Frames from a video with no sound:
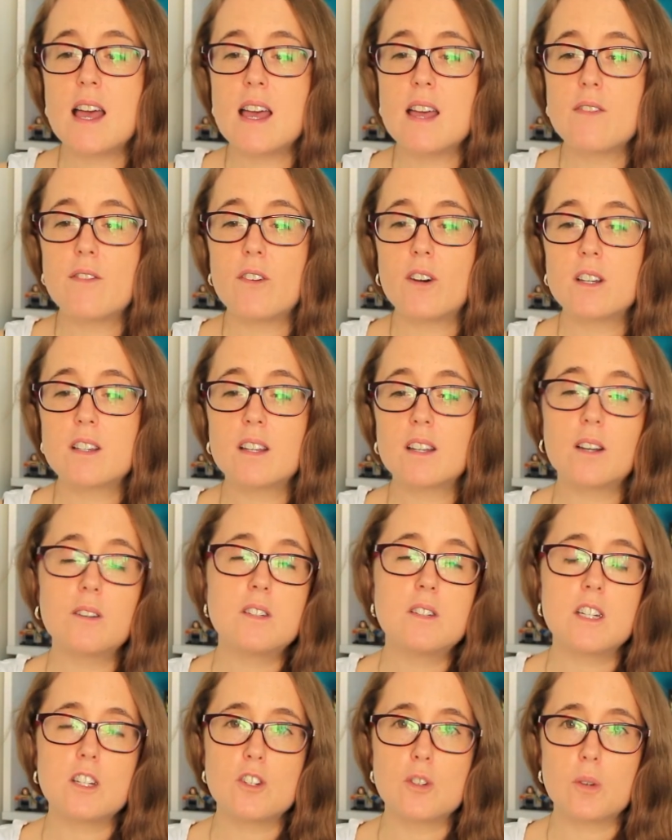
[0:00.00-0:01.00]
if I
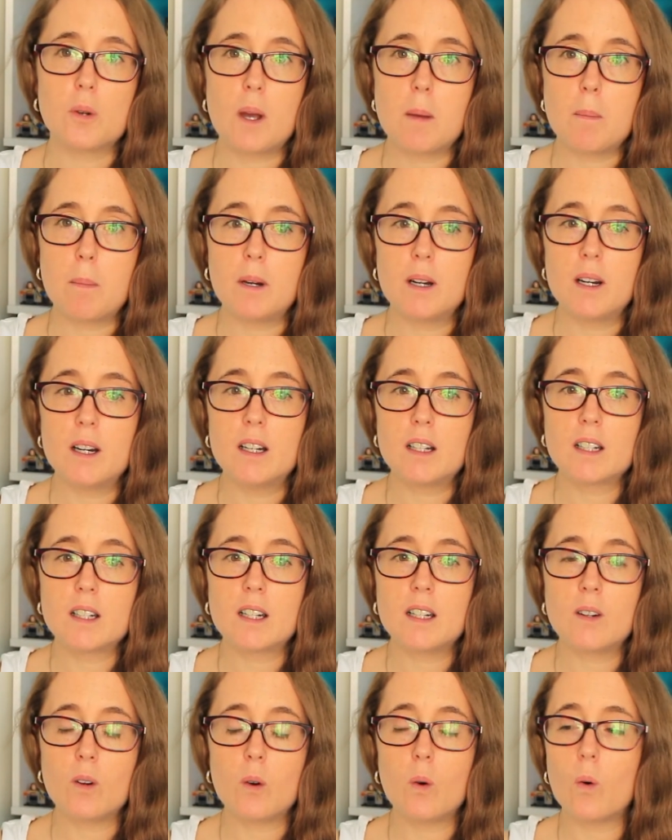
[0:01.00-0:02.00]
don't enjoy a book
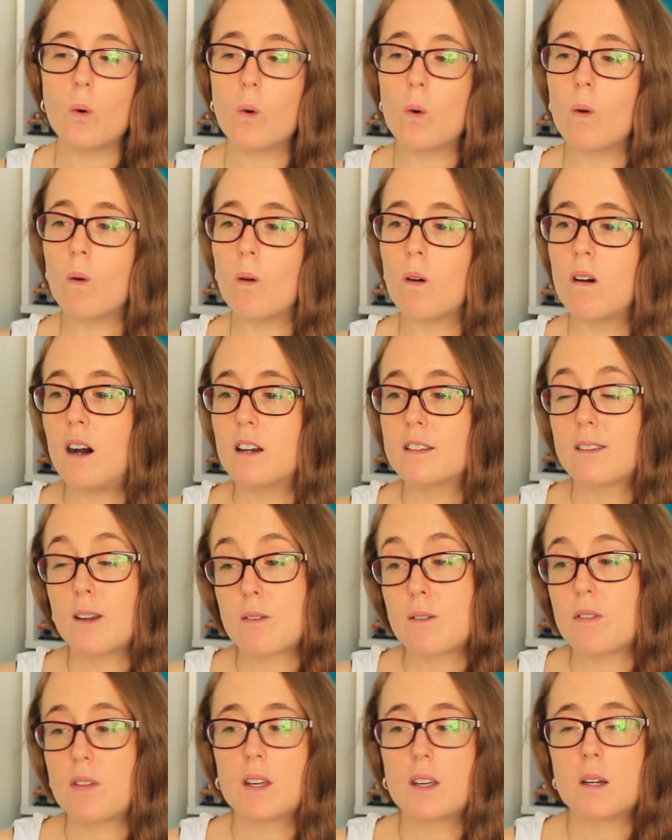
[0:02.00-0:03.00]
or I
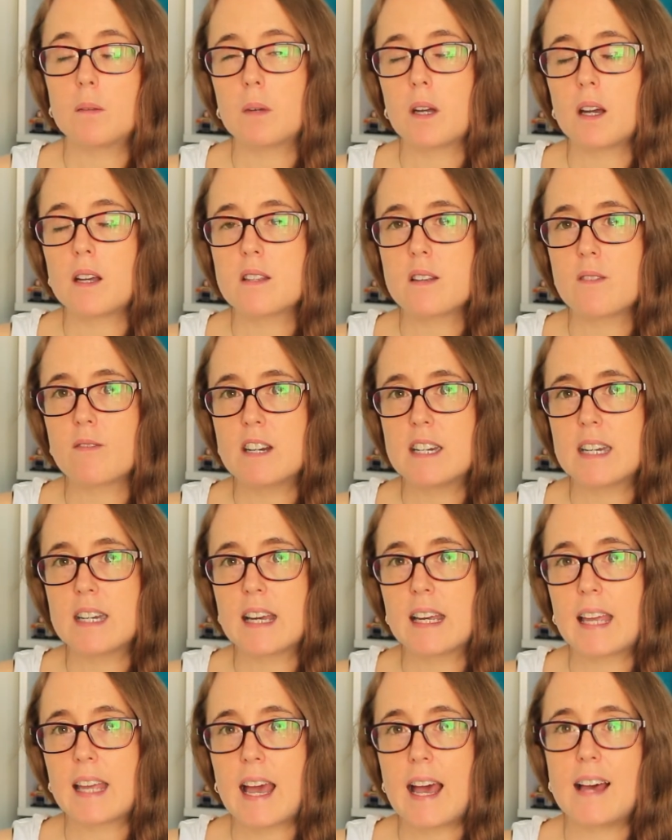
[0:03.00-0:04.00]
don't think I'm going to read it
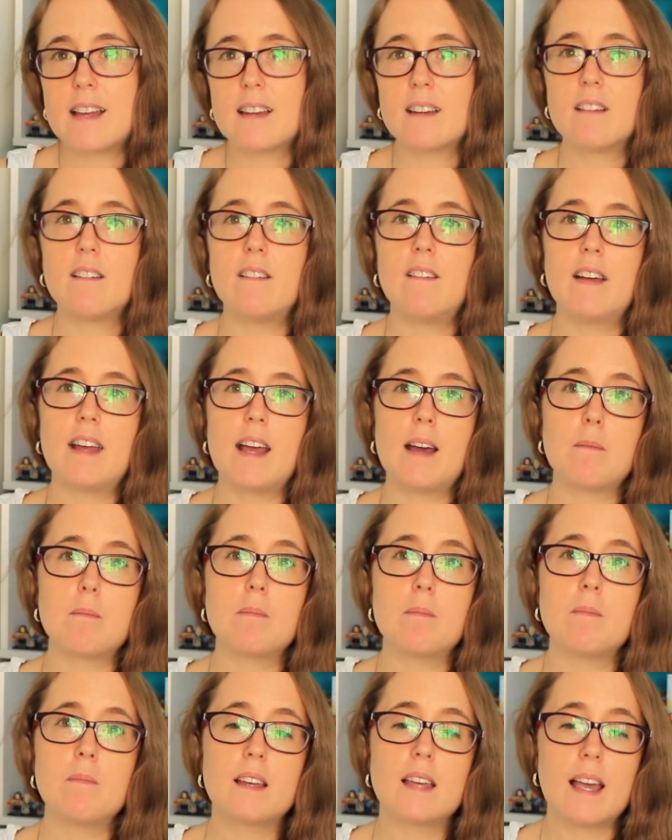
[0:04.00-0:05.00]
again, I
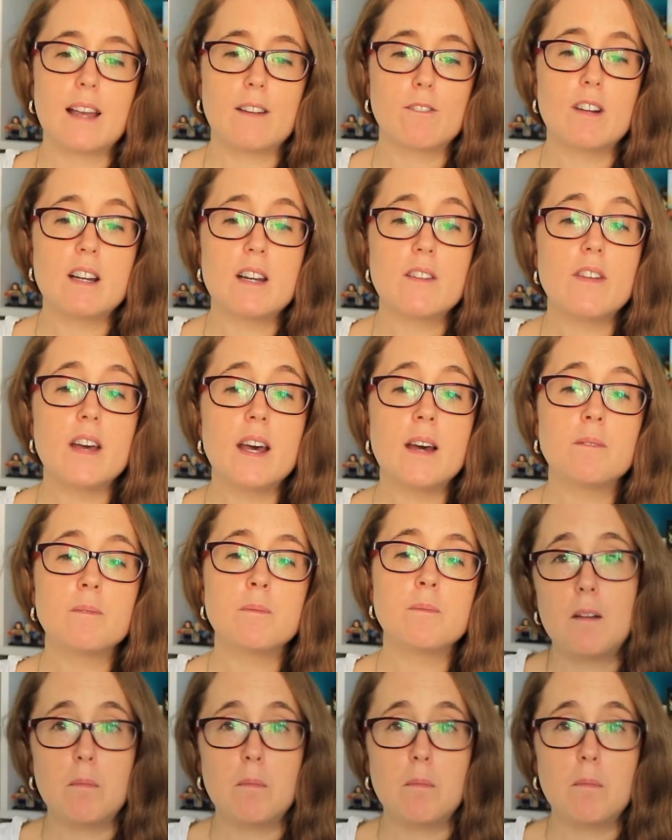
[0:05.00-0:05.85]
am getting rid of it.